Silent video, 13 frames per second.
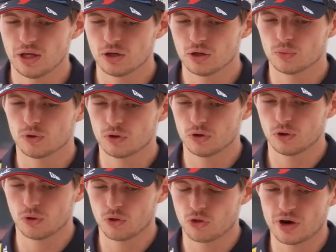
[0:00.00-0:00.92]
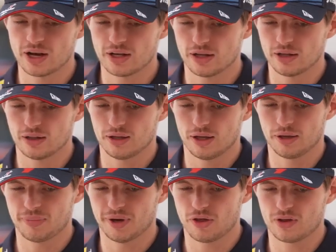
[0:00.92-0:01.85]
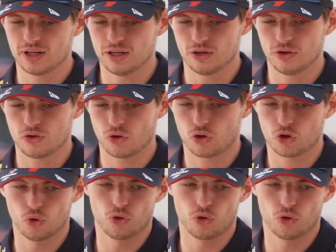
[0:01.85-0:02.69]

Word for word: conversation with Max Verstappen, but more on that in a